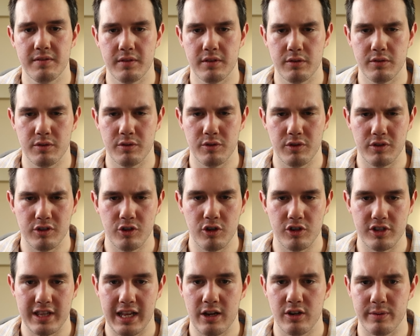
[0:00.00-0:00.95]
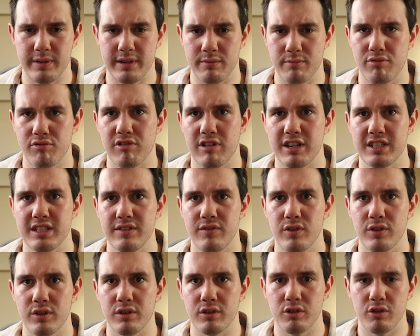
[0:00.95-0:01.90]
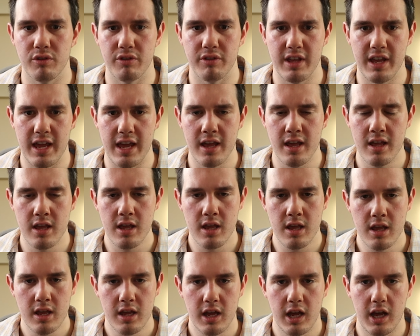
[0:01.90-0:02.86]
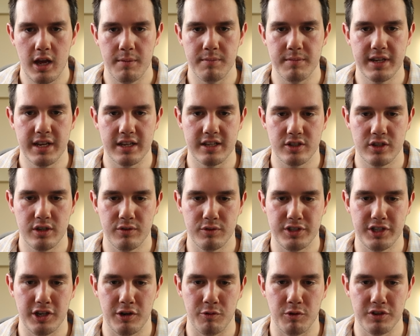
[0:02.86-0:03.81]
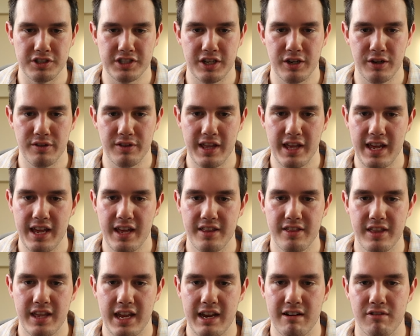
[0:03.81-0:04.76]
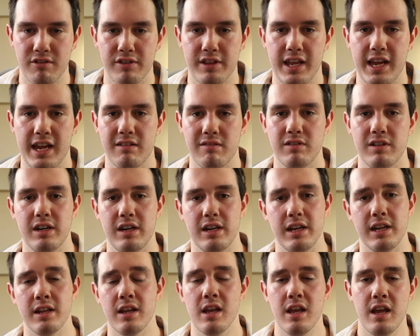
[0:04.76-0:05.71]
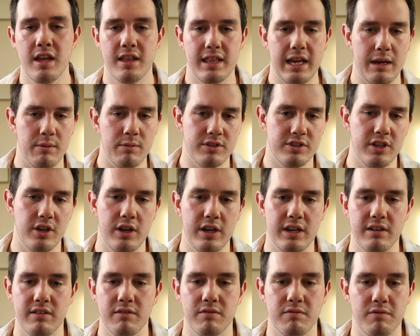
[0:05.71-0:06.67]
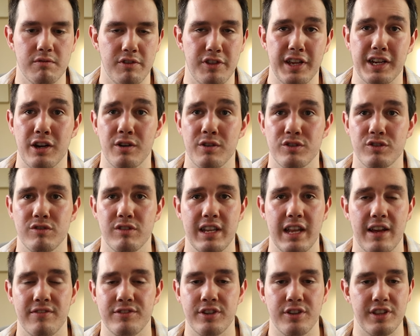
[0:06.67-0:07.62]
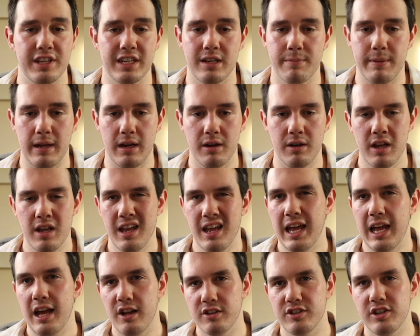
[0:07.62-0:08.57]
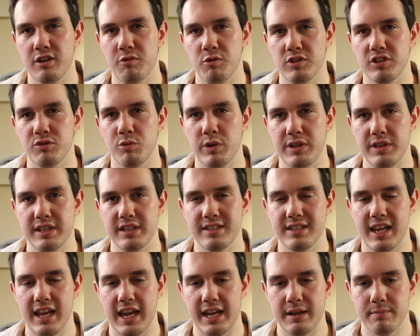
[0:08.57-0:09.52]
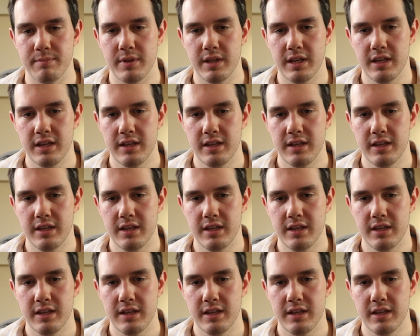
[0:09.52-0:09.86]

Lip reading: Oh god, that would have been impressive if I could have gone there. Yeah, so did I want to go there, there, or there, really? That was the only thing I was left to think about. How did I want to win this game?